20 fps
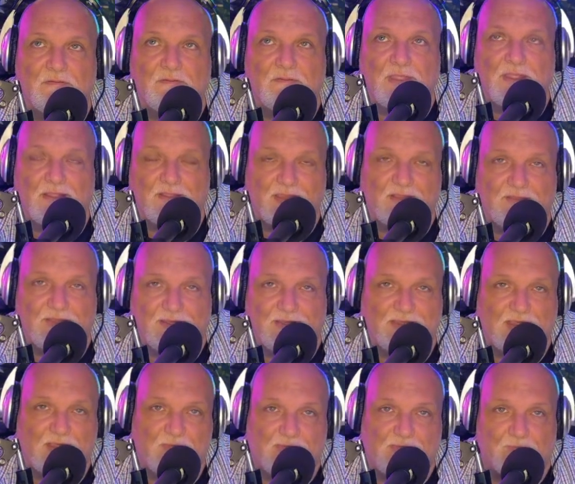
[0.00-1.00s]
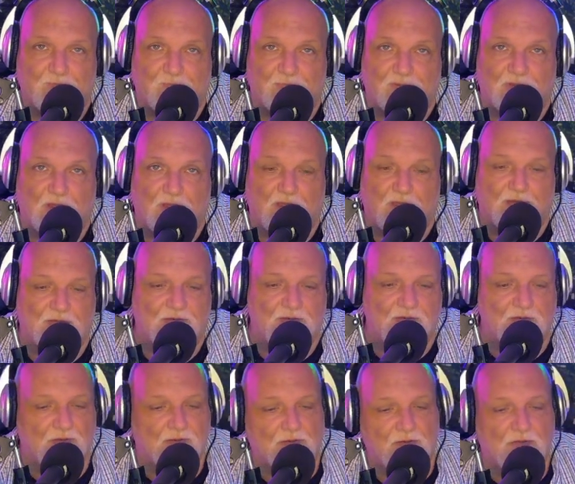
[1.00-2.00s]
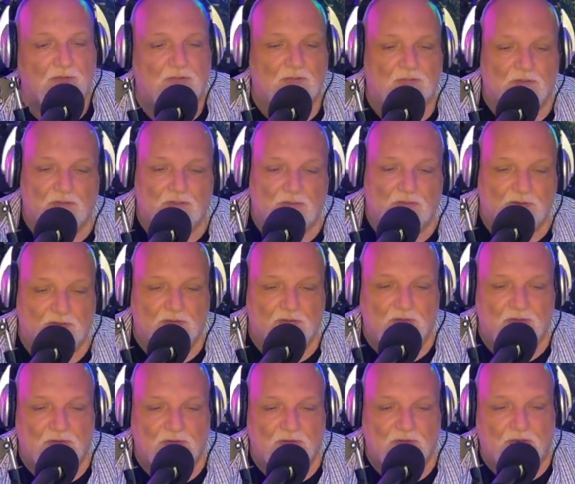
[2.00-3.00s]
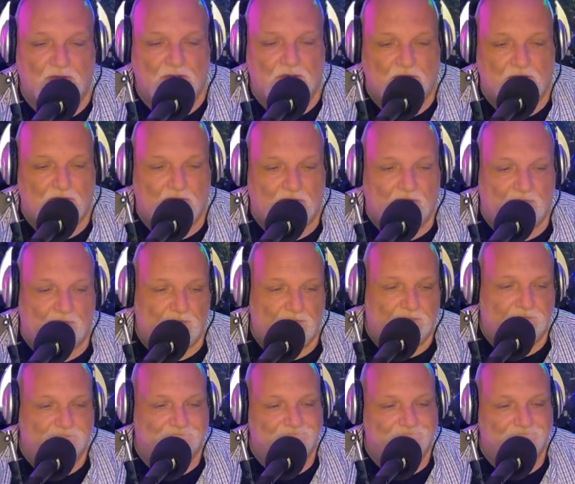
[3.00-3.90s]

I kind of like not being blind. So